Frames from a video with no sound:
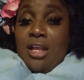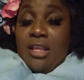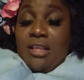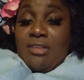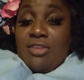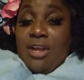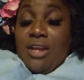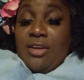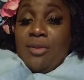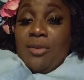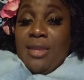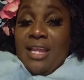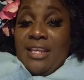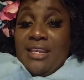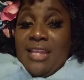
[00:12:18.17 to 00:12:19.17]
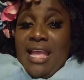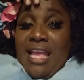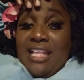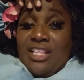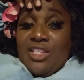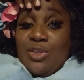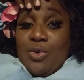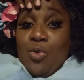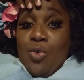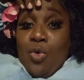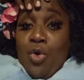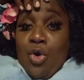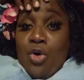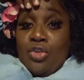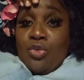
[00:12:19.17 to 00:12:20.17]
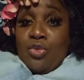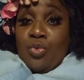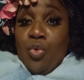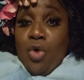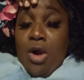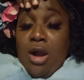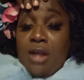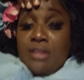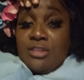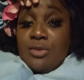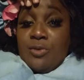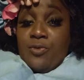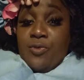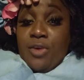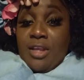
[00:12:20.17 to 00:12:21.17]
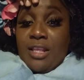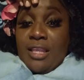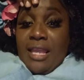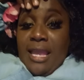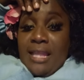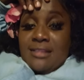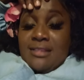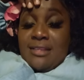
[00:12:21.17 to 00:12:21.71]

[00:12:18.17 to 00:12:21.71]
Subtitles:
It's gonna be a night you won't want to forget.